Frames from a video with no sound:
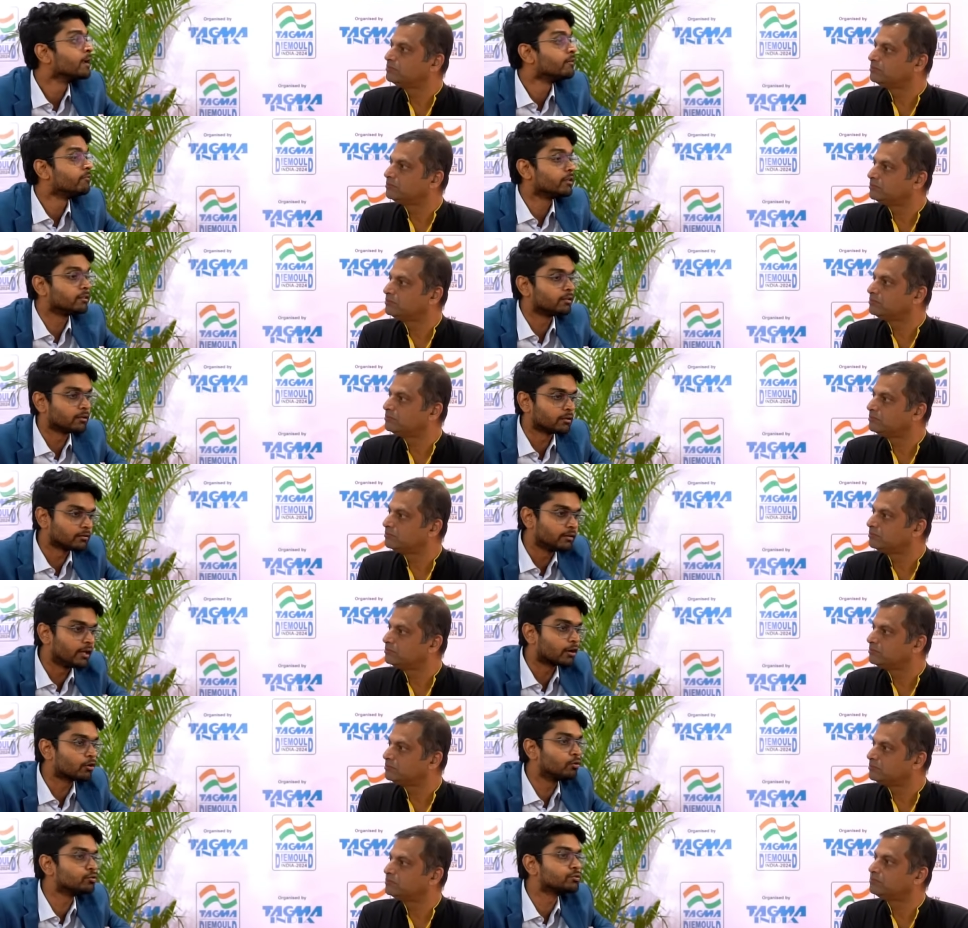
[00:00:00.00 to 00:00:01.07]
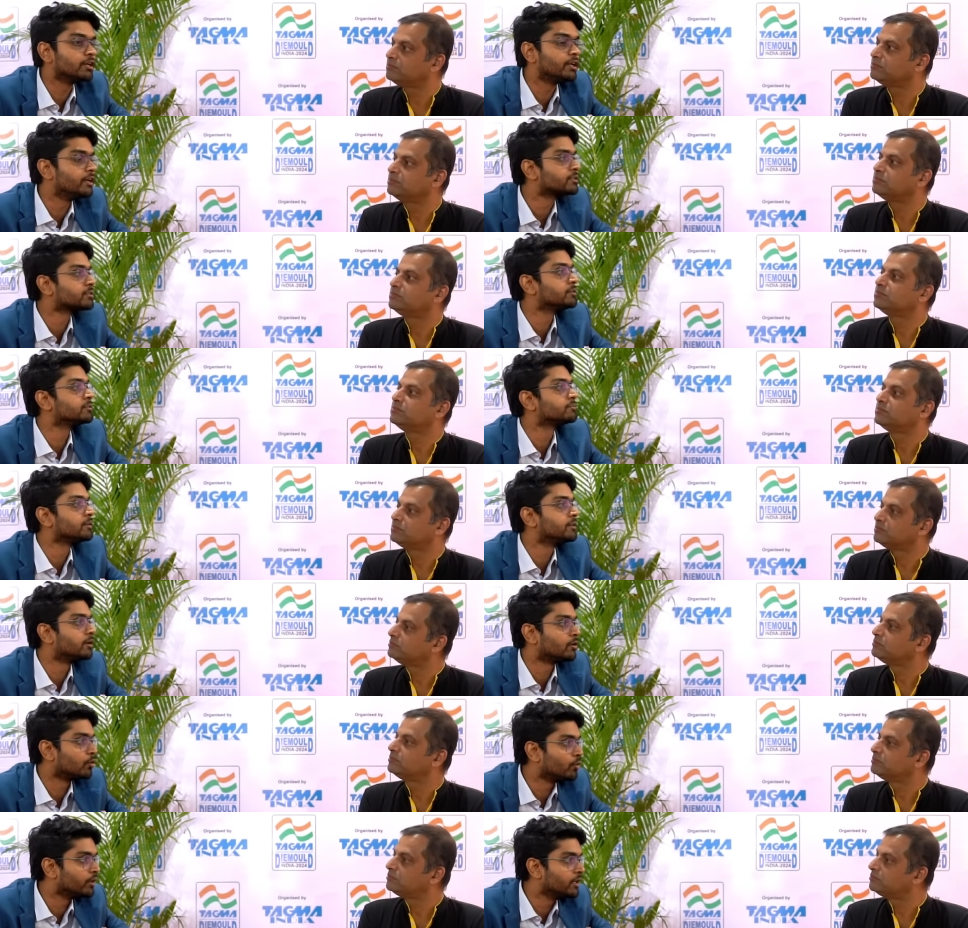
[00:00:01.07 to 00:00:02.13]
Speaker 1: with uh, their close relations with the
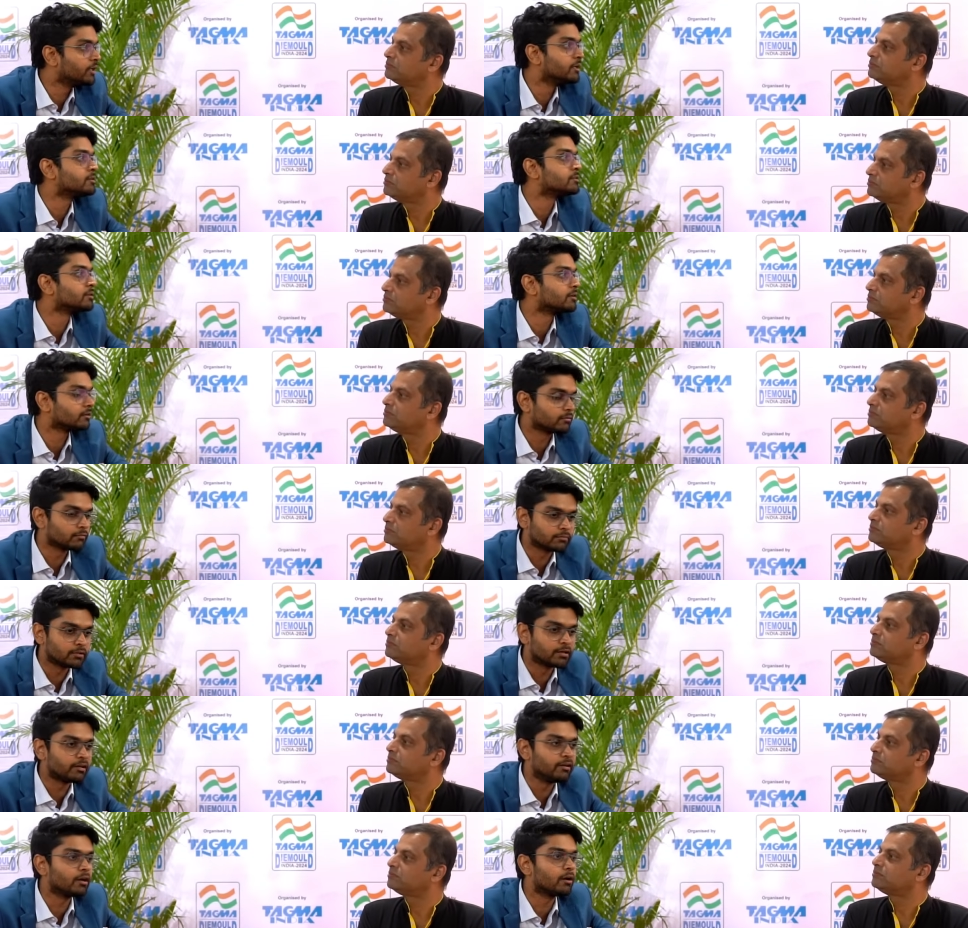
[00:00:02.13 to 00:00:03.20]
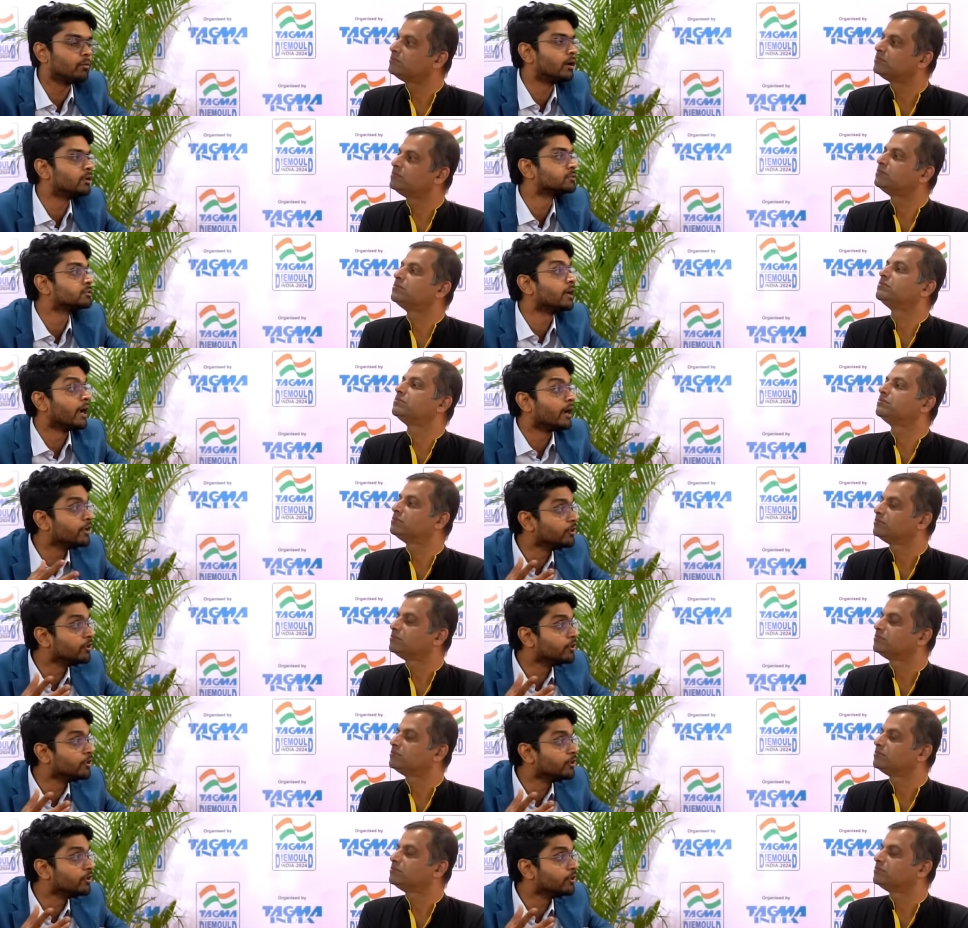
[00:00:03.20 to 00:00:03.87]
OEs, the tier ones, the end